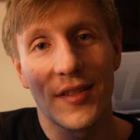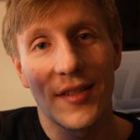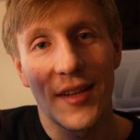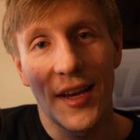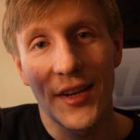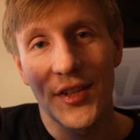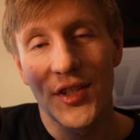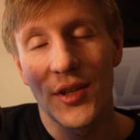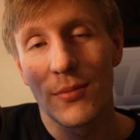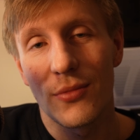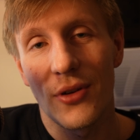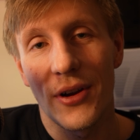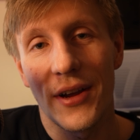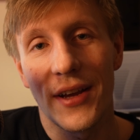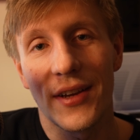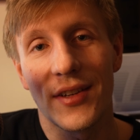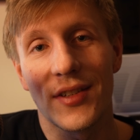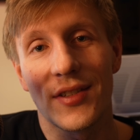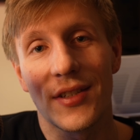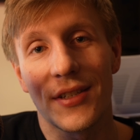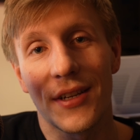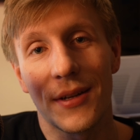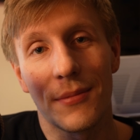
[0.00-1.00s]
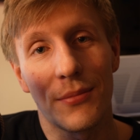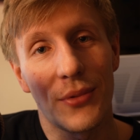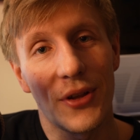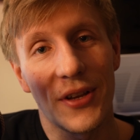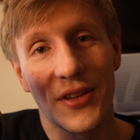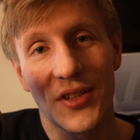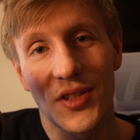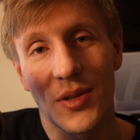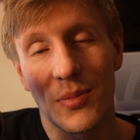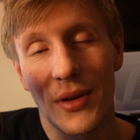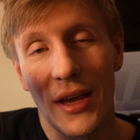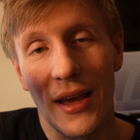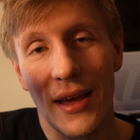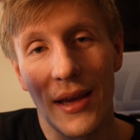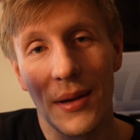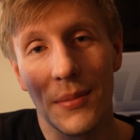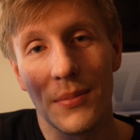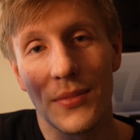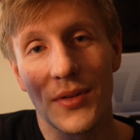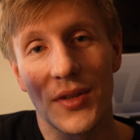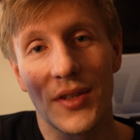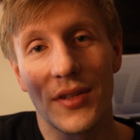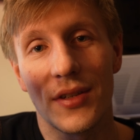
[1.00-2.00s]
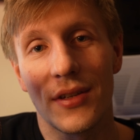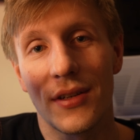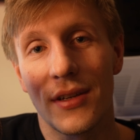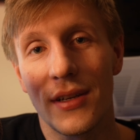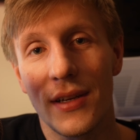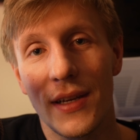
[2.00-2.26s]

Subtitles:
take some breaks, and play some games,